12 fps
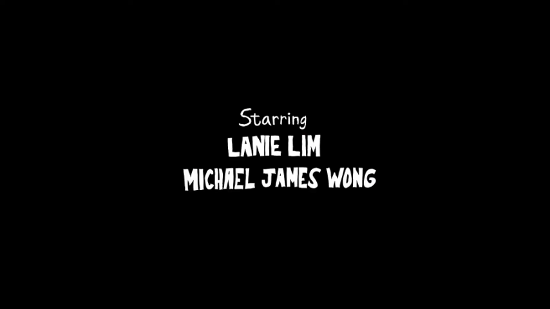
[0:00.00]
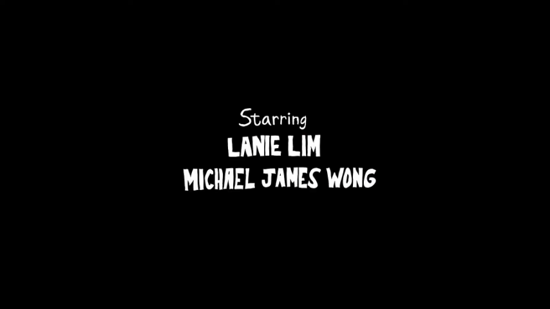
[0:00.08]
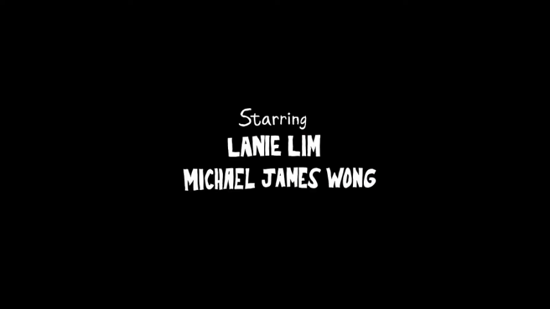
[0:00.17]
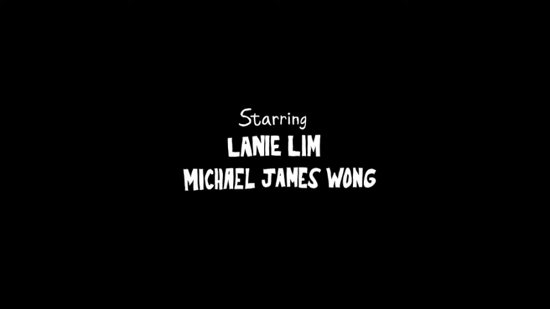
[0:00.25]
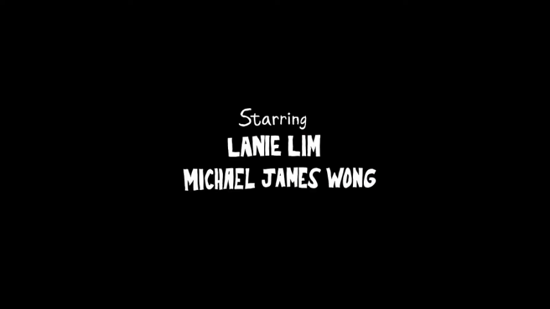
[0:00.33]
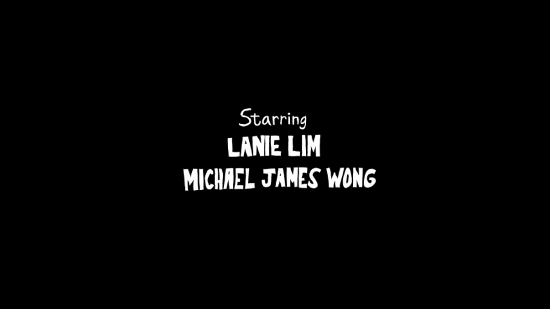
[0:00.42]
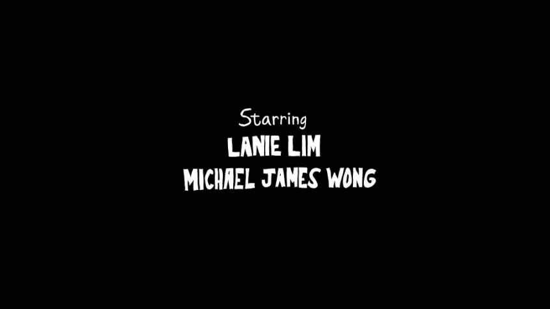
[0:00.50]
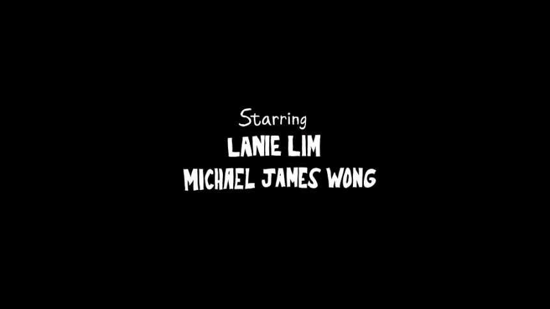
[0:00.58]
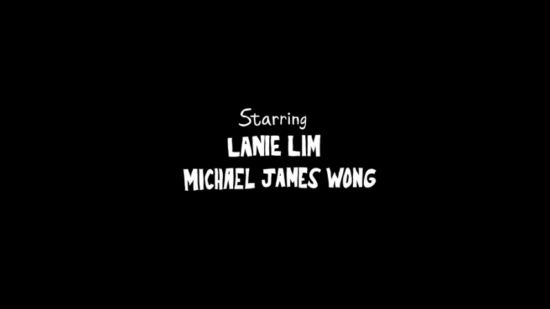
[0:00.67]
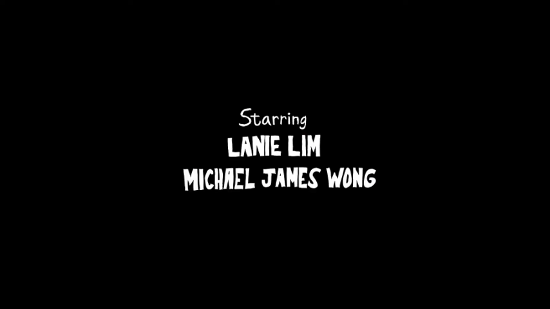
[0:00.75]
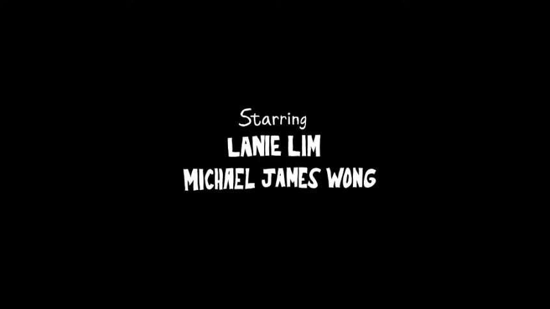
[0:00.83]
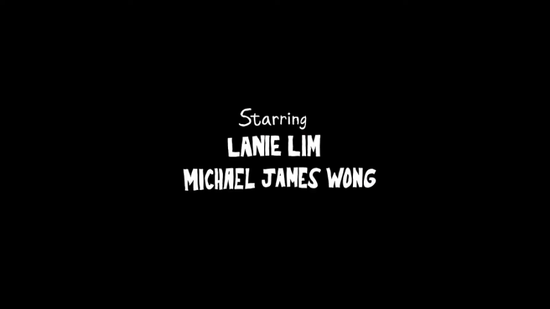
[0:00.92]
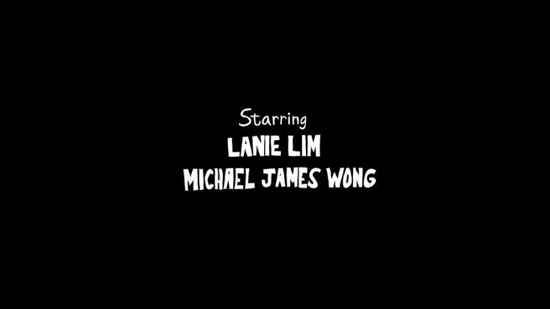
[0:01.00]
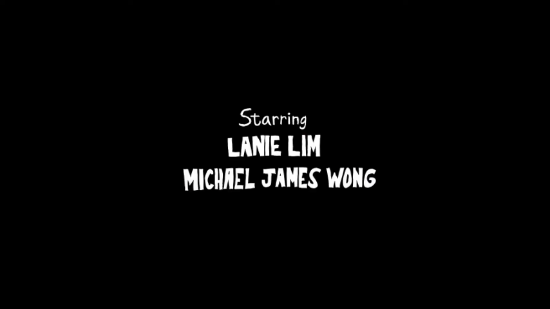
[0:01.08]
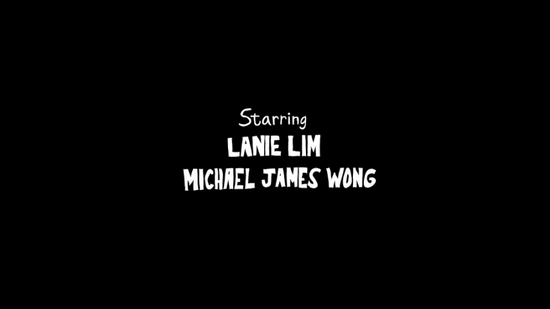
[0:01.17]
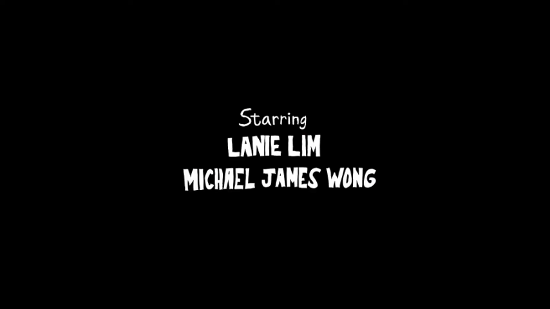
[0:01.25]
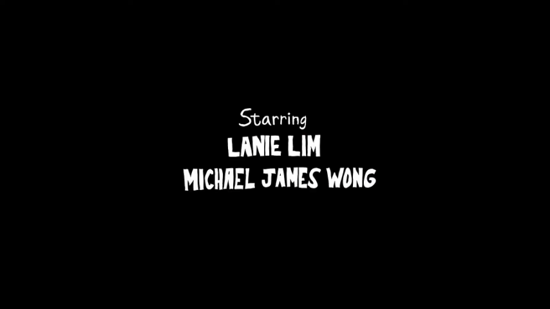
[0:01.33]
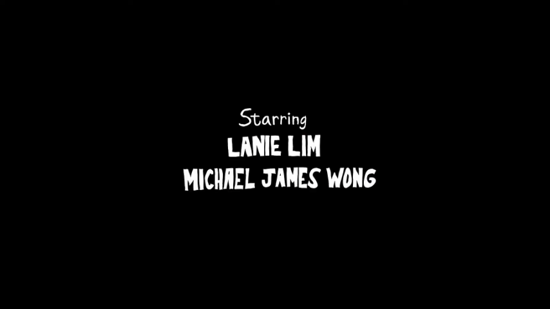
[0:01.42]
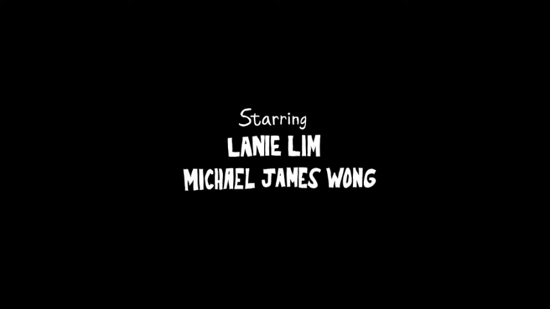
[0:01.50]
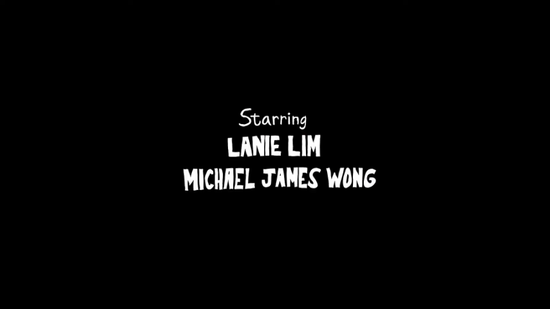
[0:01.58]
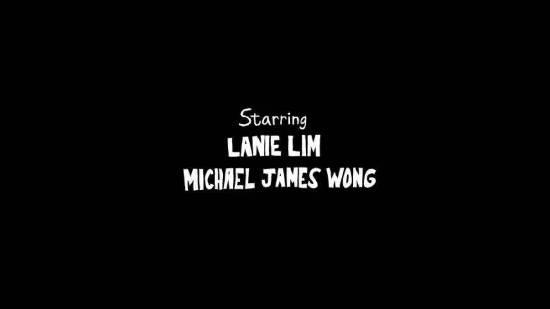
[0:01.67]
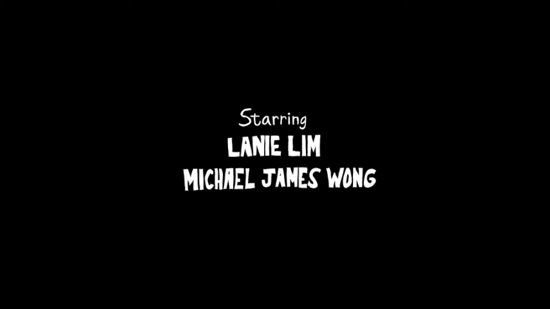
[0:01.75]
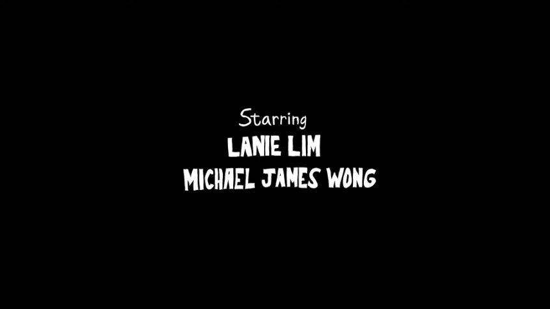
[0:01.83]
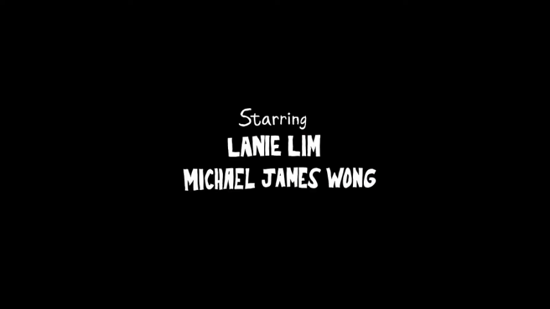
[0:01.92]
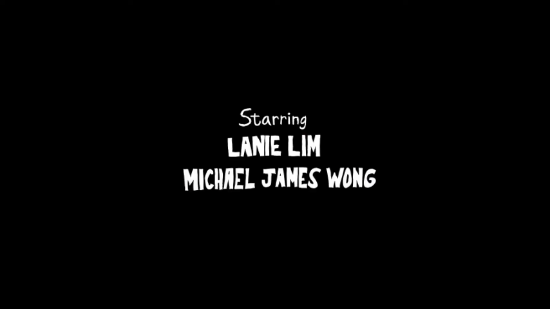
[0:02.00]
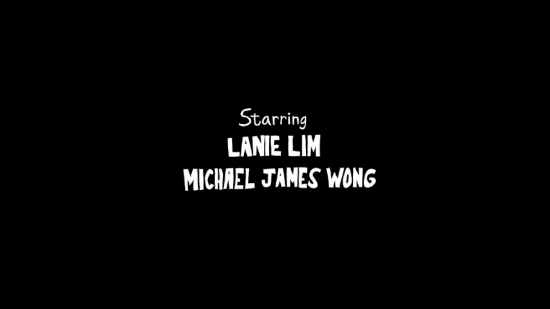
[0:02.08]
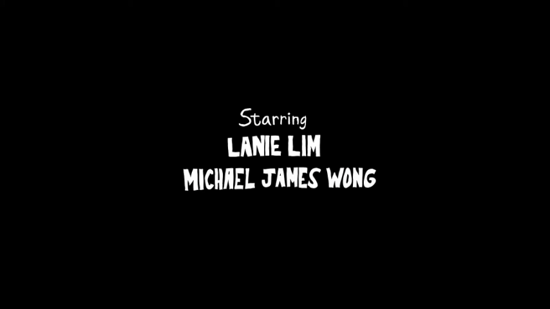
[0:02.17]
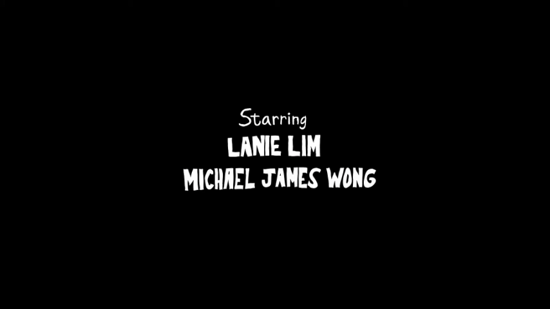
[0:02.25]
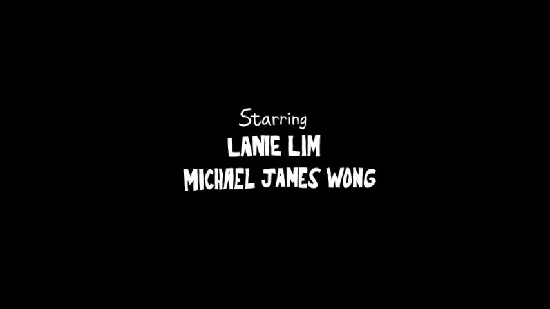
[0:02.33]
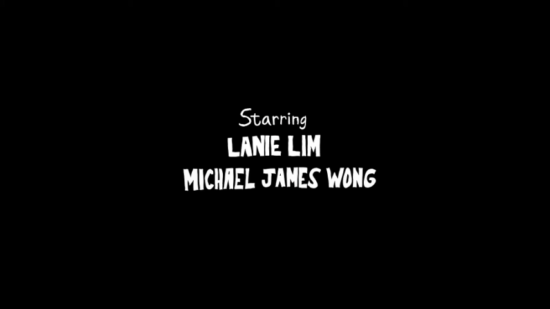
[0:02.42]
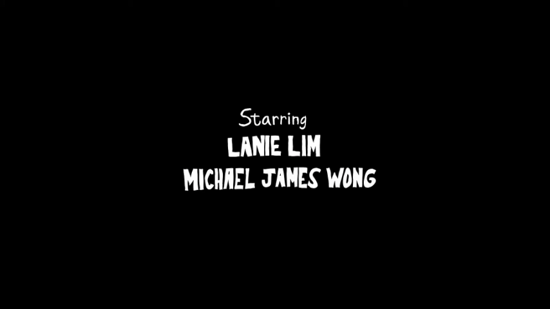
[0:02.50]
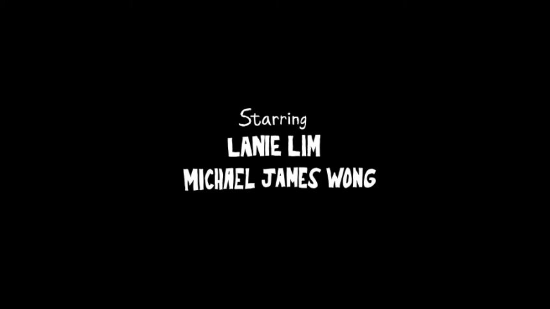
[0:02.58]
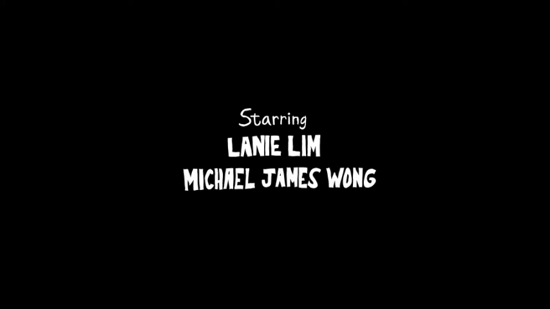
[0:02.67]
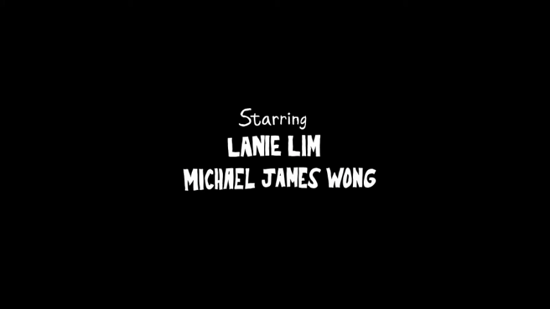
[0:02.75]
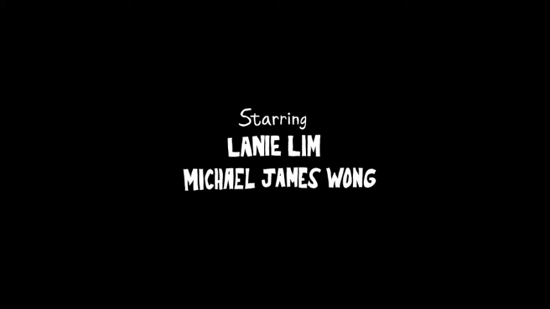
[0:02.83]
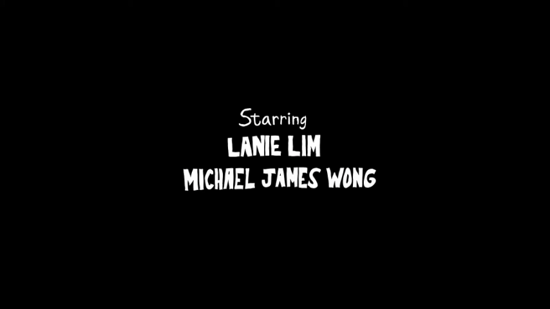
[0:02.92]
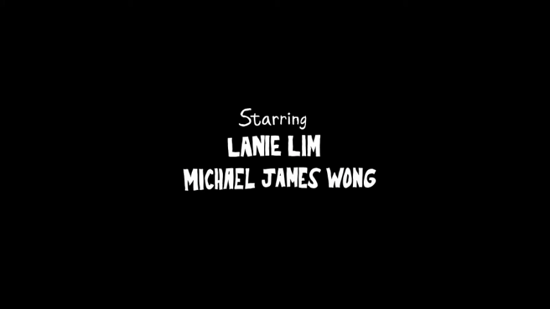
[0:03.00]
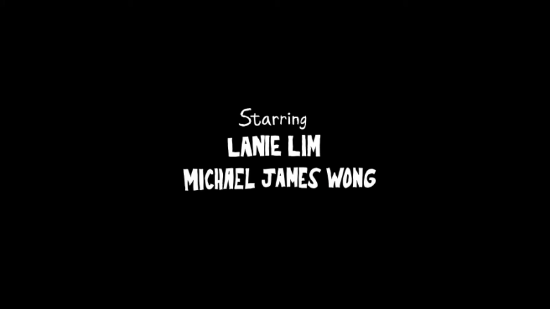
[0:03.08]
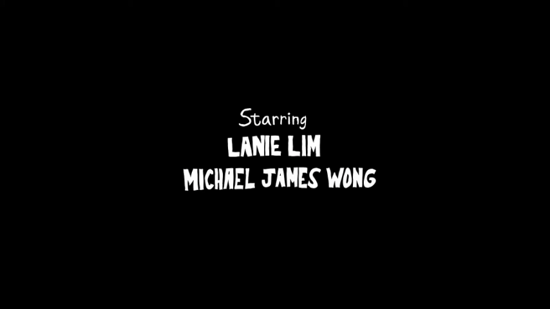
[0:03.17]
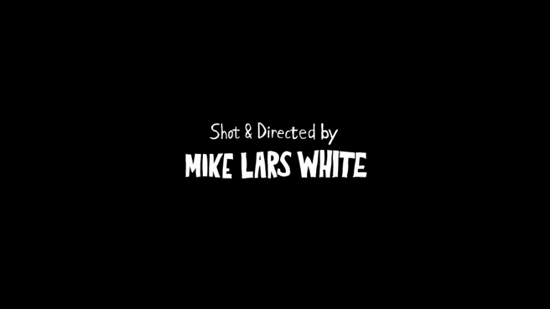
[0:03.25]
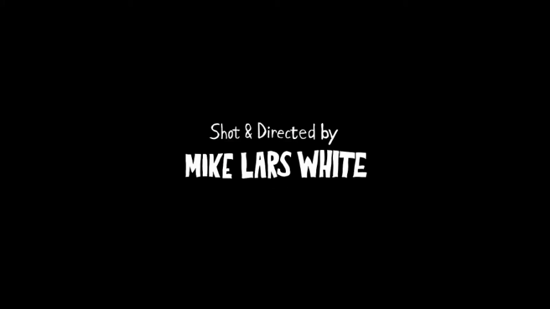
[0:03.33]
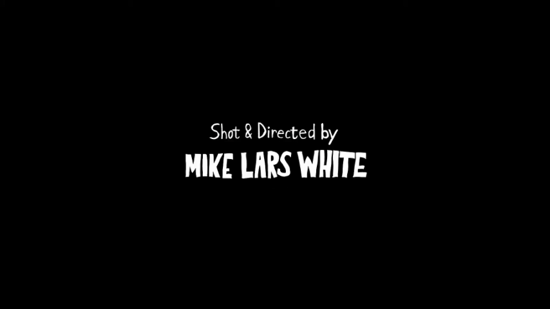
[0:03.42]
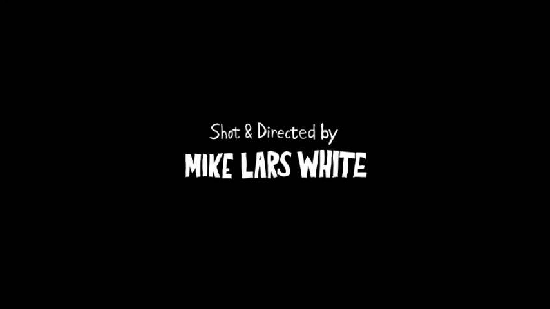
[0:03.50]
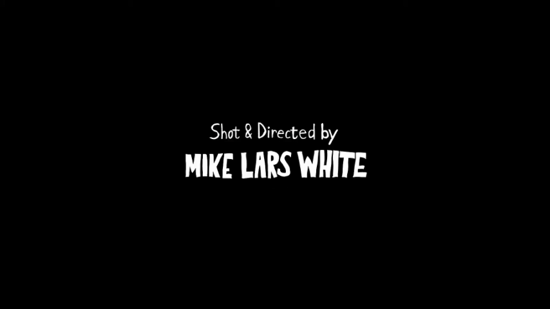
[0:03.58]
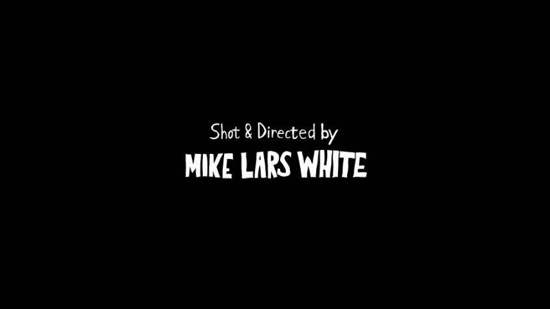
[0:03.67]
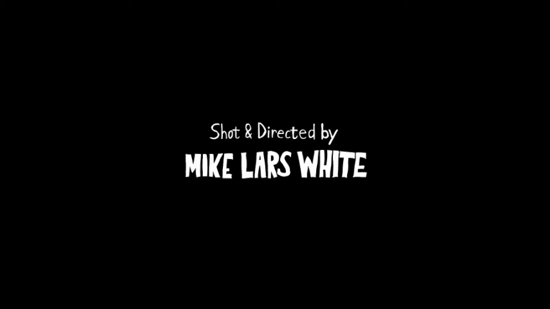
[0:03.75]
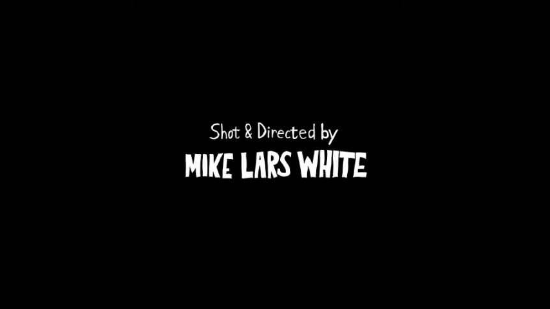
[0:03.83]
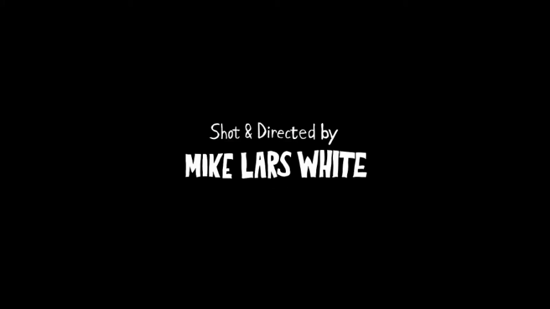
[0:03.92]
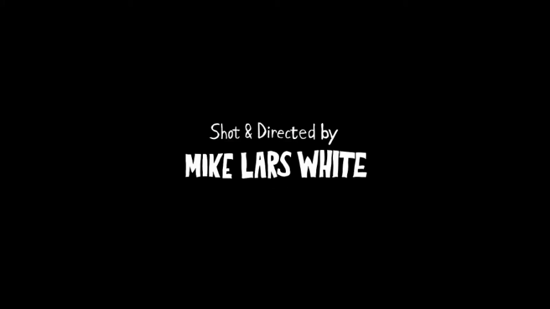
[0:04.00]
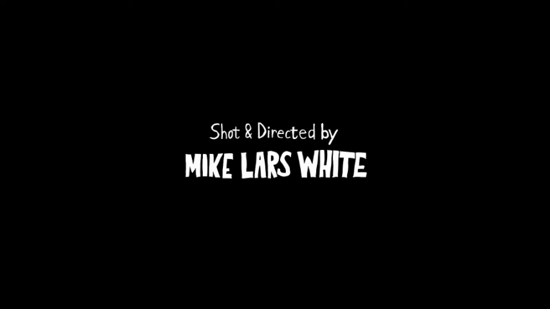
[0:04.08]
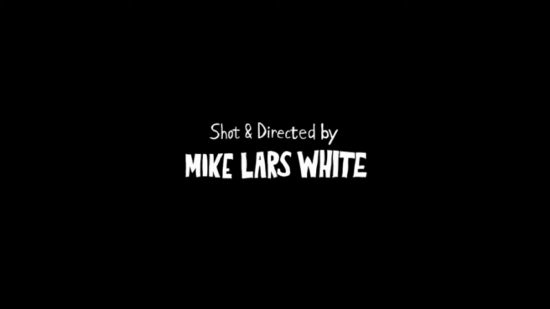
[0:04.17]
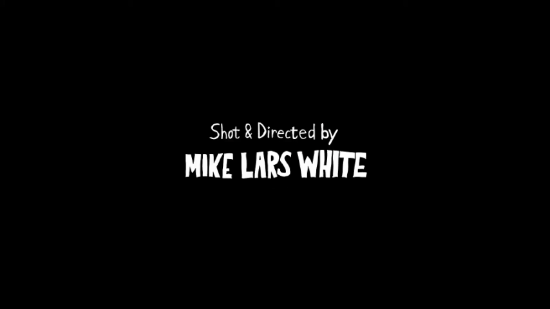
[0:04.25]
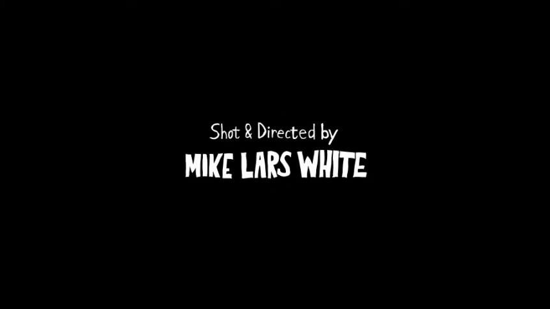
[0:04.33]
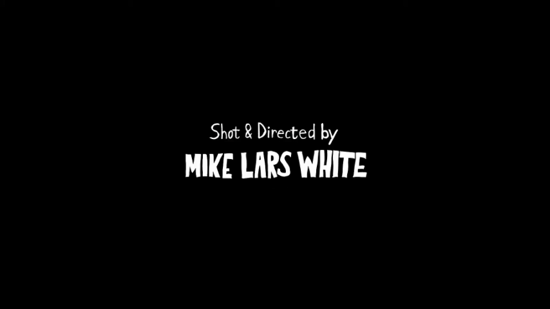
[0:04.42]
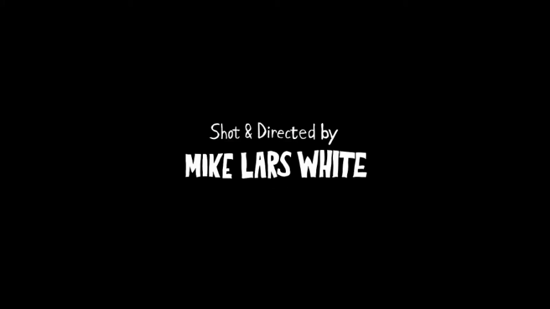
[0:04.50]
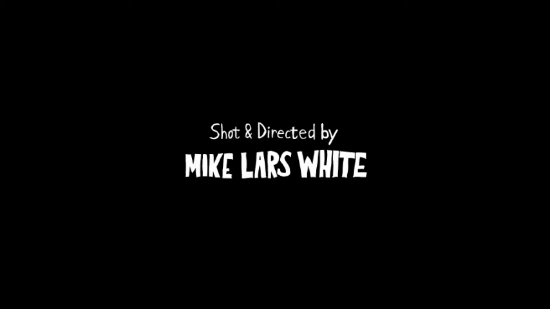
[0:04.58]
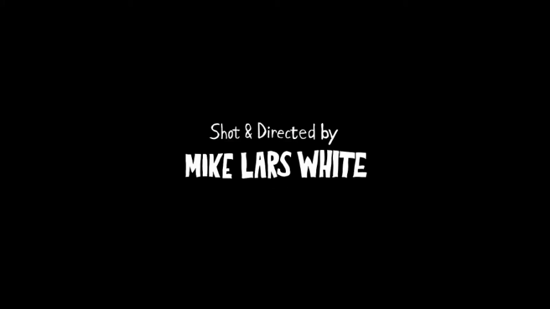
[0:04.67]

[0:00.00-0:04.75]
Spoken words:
[unreadable: no face in view]